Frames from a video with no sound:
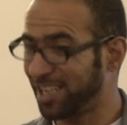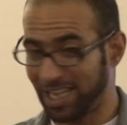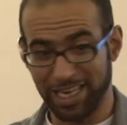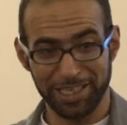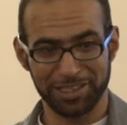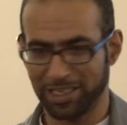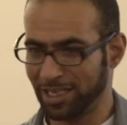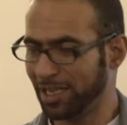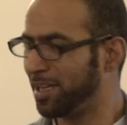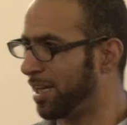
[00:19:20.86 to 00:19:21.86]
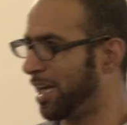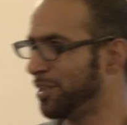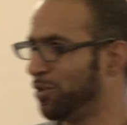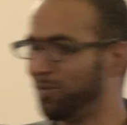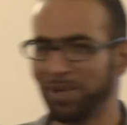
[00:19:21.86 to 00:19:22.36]
I, uh, I
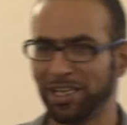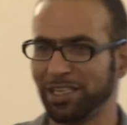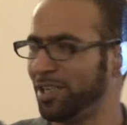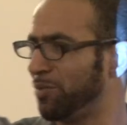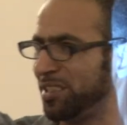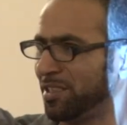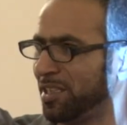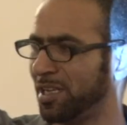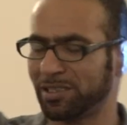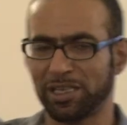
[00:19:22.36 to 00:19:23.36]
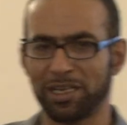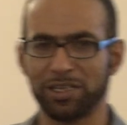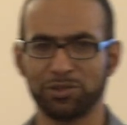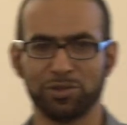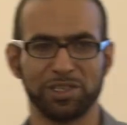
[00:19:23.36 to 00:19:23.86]
know Mike, he was in Gaza
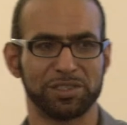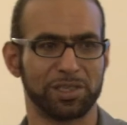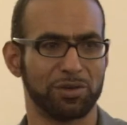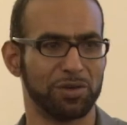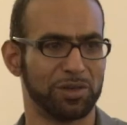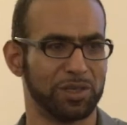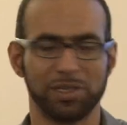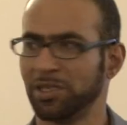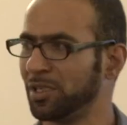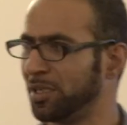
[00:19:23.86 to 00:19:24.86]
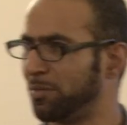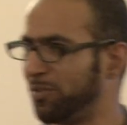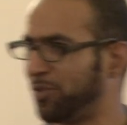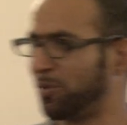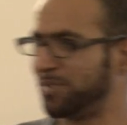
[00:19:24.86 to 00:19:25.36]
like two years ago
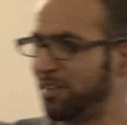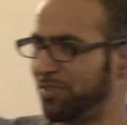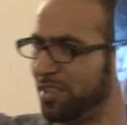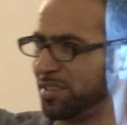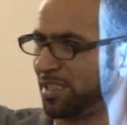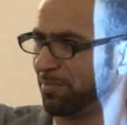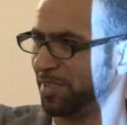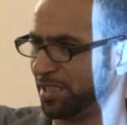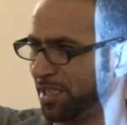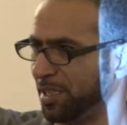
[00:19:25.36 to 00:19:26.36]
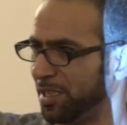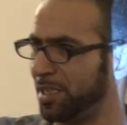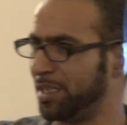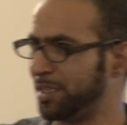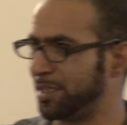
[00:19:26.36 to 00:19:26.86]
from the Friends Committee
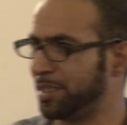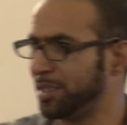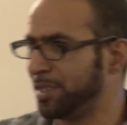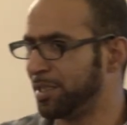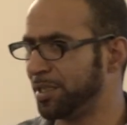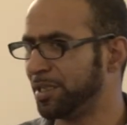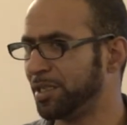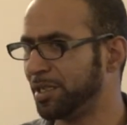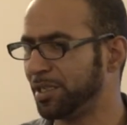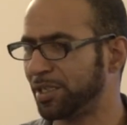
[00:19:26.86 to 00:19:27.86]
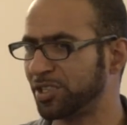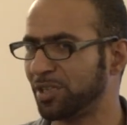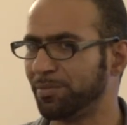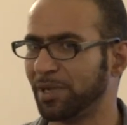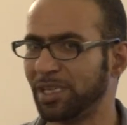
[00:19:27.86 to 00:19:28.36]
uh,
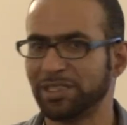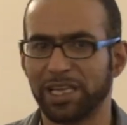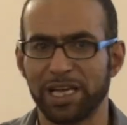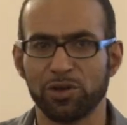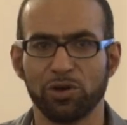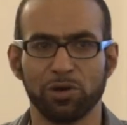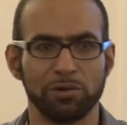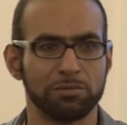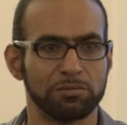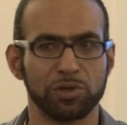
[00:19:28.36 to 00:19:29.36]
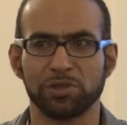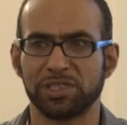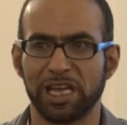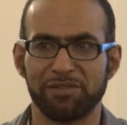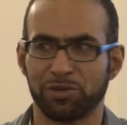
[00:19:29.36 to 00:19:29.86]
leadership. And they can go
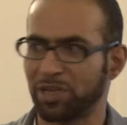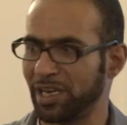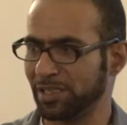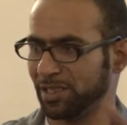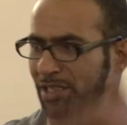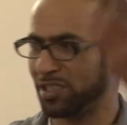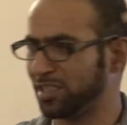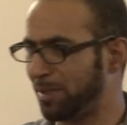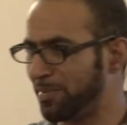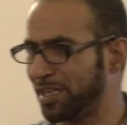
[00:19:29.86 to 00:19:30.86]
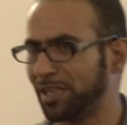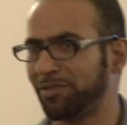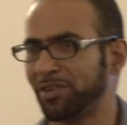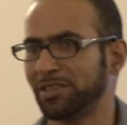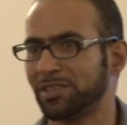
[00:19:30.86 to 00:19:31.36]
because they have organization, the American
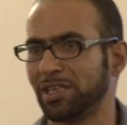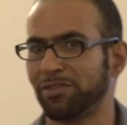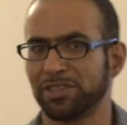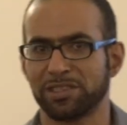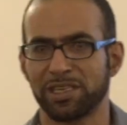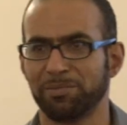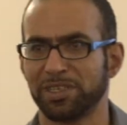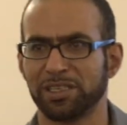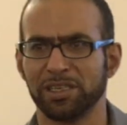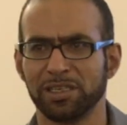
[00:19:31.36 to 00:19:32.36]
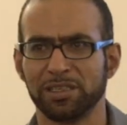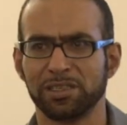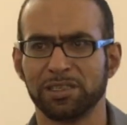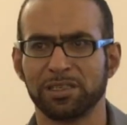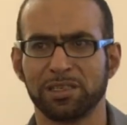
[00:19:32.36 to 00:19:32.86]
Friends Service Committee.
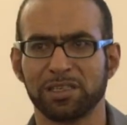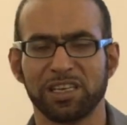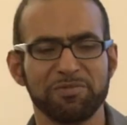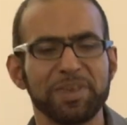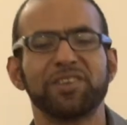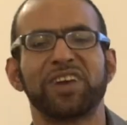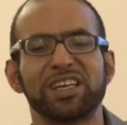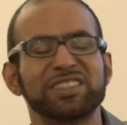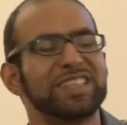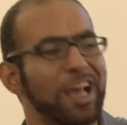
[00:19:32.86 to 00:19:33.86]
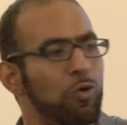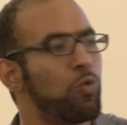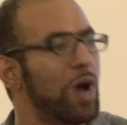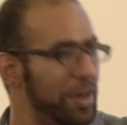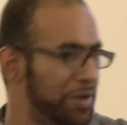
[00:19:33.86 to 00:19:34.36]
Give me right now
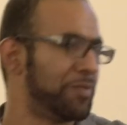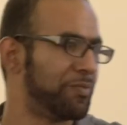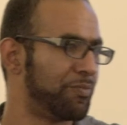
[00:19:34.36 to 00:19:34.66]
one.